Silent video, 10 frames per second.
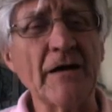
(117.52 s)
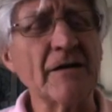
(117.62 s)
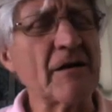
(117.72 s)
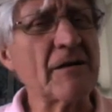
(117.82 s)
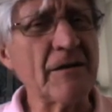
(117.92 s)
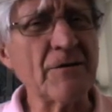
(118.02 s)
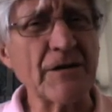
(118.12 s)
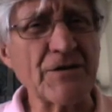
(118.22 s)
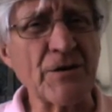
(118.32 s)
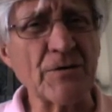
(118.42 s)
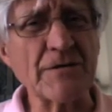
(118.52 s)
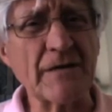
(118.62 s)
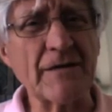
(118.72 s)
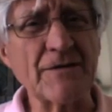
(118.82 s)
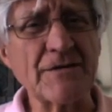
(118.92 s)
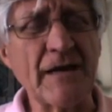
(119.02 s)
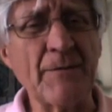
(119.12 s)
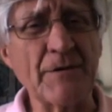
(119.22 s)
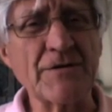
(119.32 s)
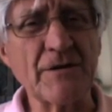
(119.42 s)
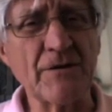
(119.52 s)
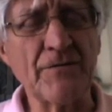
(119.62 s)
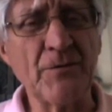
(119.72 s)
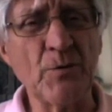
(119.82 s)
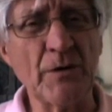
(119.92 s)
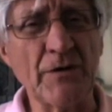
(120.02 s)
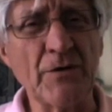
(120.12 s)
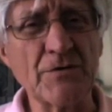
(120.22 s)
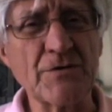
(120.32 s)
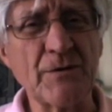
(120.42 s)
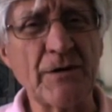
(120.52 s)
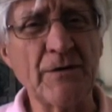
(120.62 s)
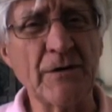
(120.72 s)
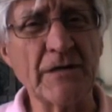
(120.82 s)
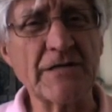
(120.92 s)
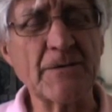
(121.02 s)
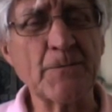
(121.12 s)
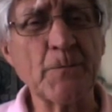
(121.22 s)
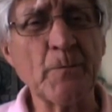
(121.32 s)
It clearly shows that there's damage to the fuel in those three units.